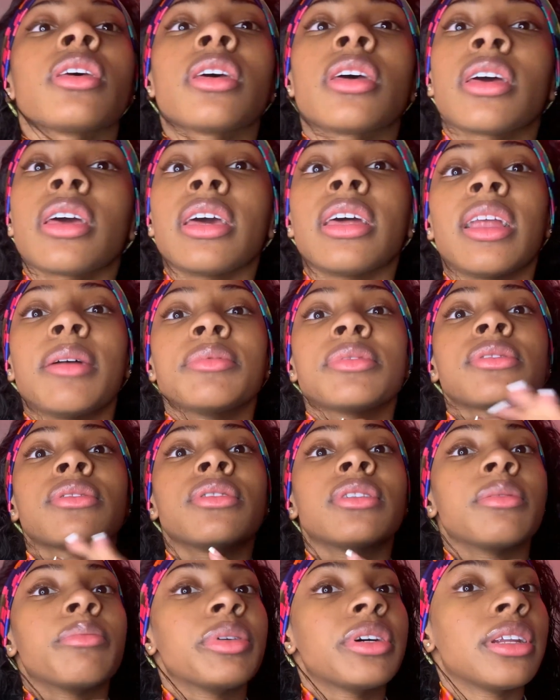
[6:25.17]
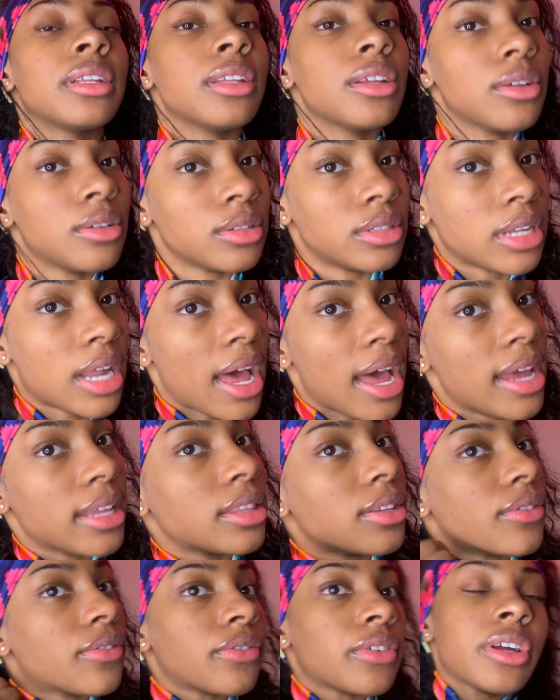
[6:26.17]
And I'm just gonna put a little knot at
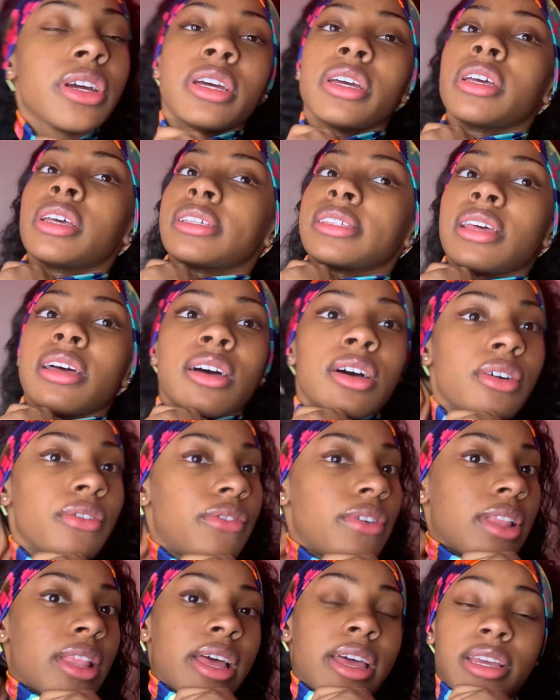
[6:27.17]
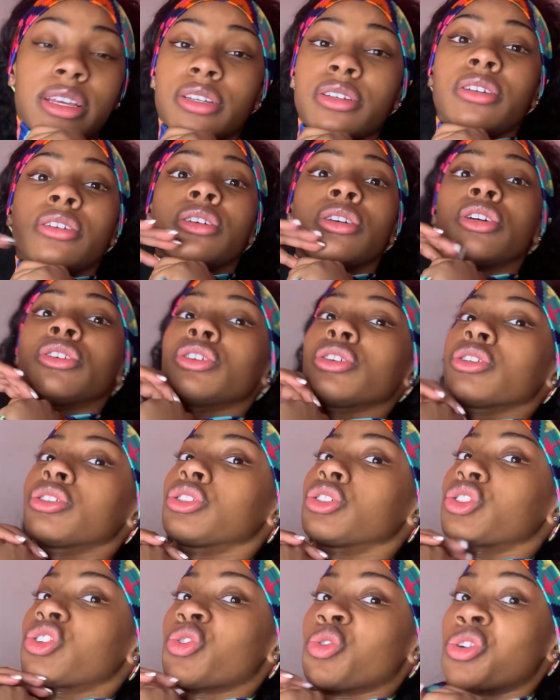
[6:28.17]
the front because I don't feel like
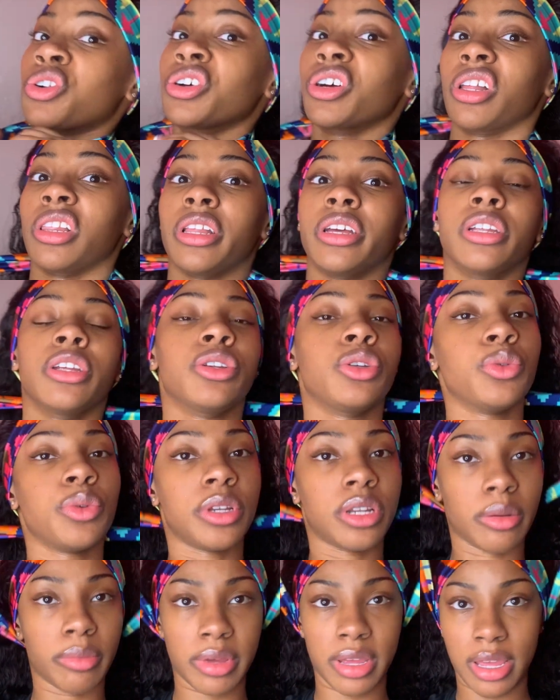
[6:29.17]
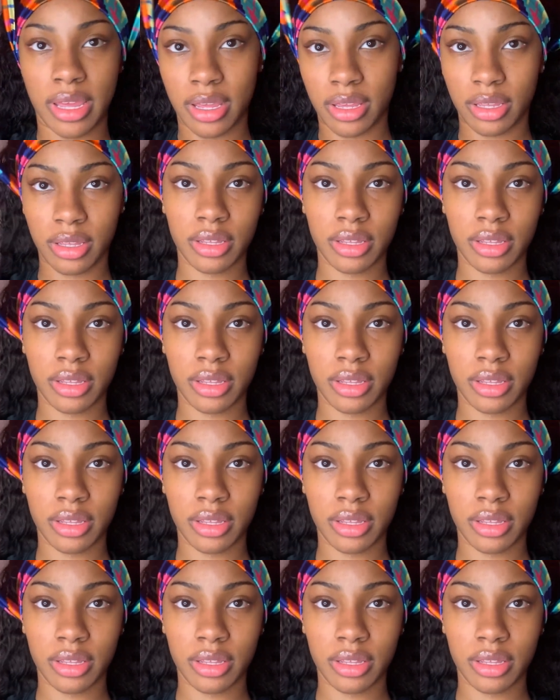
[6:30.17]
struggling to do it in the back.